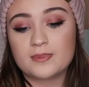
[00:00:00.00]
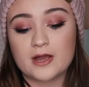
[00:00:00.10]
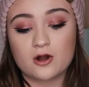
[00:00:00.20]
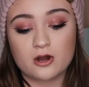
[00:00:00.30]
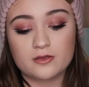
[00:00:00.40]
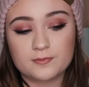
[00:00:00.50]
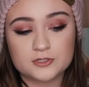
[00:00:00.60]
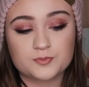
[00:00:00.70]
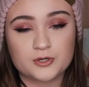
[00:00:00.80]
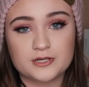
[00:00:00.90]
They are the
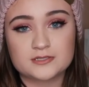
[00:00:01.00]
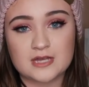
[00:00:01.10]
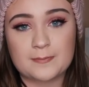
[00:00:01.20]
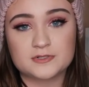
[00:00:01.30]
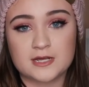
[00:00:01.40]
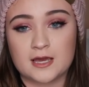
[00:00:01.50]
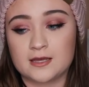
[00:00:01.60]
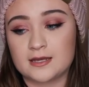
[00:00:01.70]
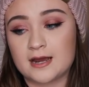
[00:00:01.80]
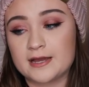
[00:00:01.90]
most prettiest type of
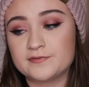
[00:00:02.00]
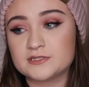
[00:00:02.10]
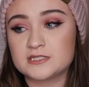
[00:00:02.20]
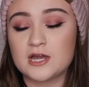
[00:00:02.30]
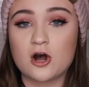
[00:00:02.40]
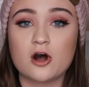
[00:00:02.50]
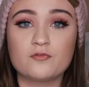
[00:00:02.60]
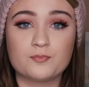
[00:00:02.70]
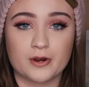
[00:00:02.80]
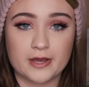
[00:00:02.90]
tank. And I even see
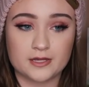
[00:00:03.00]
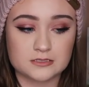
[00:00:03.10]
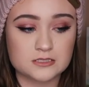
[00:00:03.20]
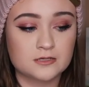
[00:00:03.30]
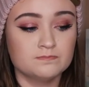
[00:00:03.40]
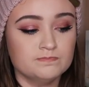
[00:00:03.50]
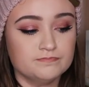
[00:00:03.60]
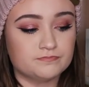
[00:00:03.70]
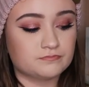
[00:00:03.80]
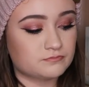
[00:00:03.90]
off brands,
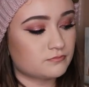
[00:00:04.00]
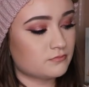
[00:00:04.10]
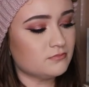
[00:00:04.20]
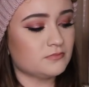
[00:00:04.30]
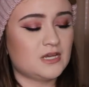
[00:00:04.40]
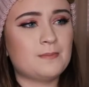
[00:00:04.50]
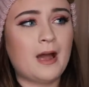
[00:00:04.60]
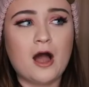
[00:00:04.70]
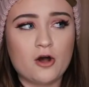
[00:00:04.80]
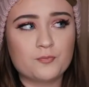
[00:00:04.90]
and
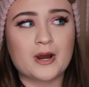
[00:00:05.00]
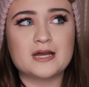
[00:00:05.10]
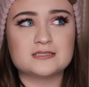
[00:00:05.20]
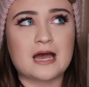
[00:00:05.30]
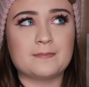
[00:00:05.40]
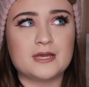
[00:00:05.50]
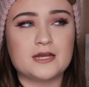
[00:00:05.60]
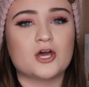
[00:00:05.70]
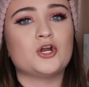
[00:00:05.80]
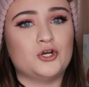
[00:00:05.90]
by off brands I
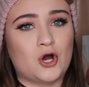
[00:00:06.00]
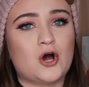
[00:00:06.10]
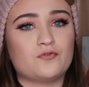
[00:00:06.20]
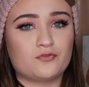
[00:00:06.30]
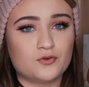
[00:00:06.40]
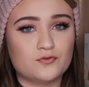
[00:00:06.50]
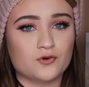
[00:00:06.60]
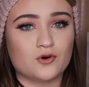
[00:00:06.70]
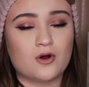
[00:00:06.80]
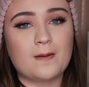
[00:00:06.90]
mean
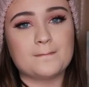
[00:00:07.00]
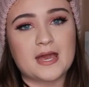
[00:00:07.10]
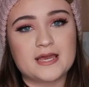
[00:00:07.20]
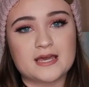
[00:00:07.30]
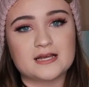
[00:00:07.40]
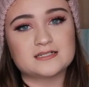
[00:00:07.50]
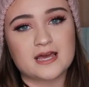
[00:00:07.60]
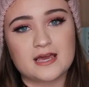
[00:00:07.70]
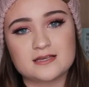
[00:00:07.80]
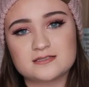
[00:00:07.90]
non-FLUVAL, making
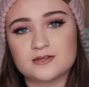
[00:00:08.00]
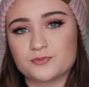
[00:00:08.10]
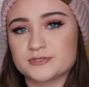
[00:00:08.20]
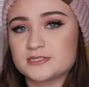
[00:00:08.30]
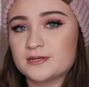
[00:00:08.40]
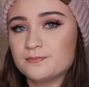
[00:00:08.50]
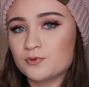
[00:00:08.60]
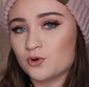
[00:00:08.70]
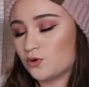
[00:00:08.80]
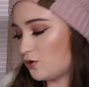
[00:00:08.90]
tanks that
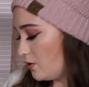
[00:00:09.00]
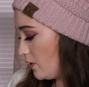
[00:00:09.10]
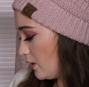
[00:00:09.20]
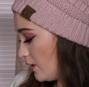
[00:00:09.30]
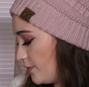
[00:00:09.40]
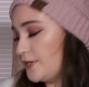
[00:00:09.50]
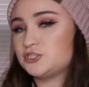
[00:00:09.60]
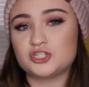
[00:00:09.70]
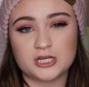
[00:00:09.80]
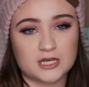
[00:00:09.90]
resemble the
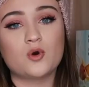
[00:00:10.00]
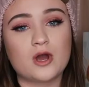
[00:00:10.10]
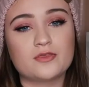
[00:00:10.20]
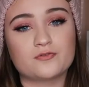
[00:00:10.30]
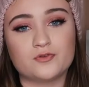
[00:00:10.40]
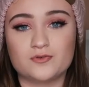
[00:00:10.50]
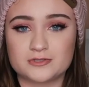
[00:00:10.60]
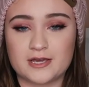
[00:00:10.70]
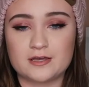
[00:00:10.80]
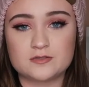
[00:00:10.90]
chi or other
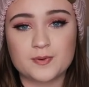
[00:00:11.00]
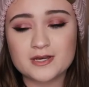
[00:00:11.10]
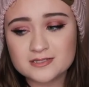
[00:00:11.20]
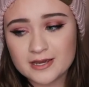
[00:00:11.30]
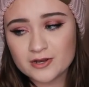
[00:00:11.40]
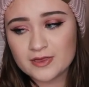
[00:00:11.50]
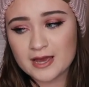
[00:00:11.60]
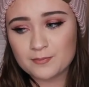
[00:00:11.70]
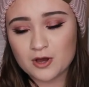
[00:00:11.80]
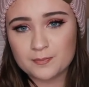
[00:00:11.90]
FLUVAL tanks because they are
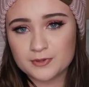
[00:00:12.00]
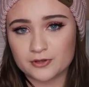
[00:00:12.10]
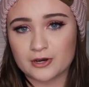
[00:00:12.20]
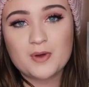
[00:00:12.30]
that popular.